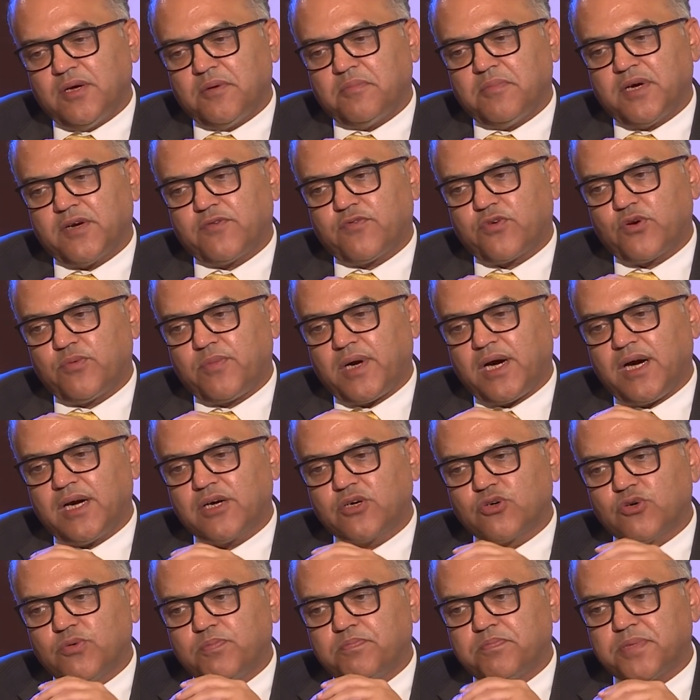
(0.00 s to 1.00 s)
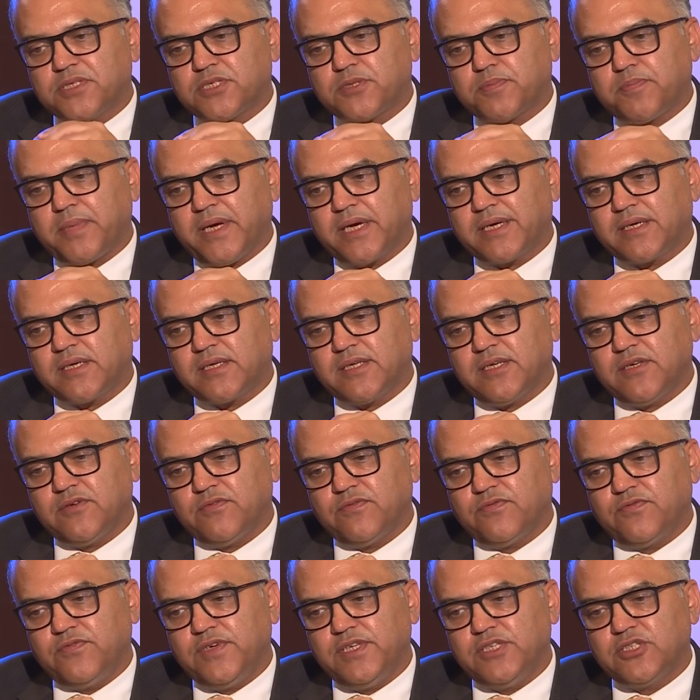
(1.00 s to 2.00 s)
But from our group
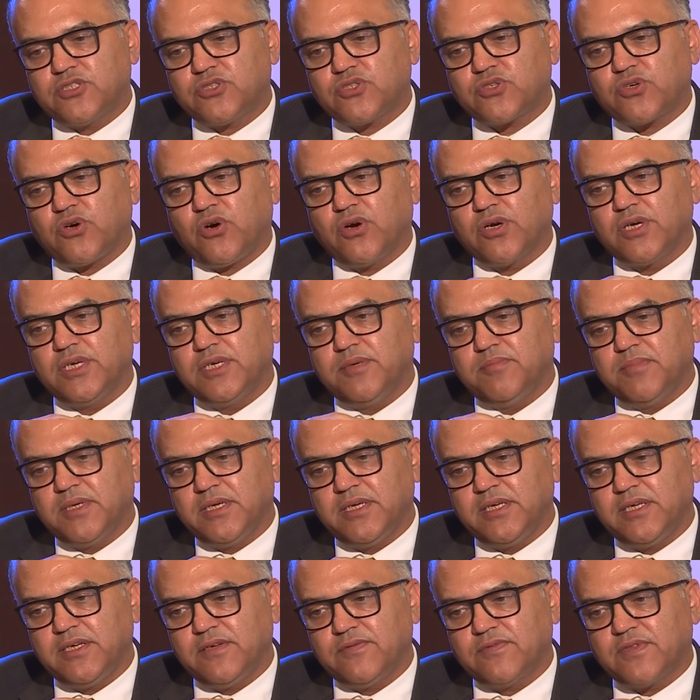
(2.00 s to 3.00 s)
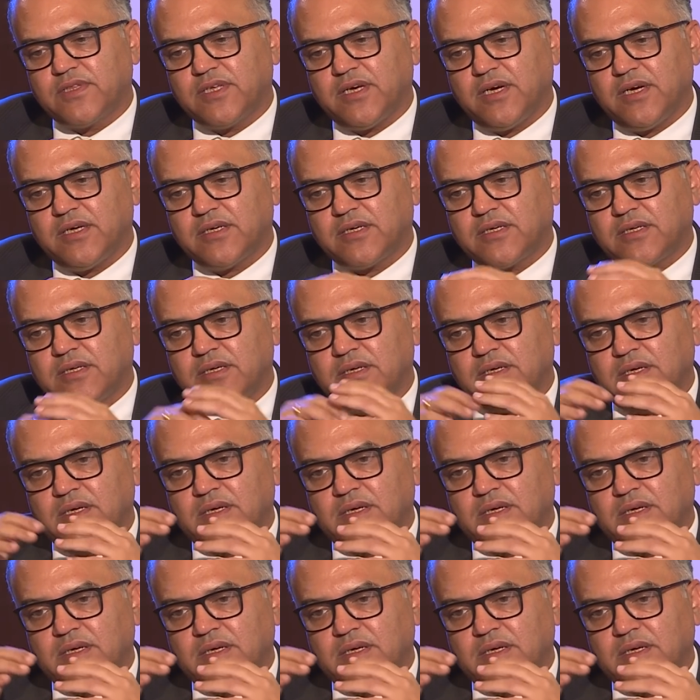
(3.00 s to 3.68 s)
perspective, we strongly believe that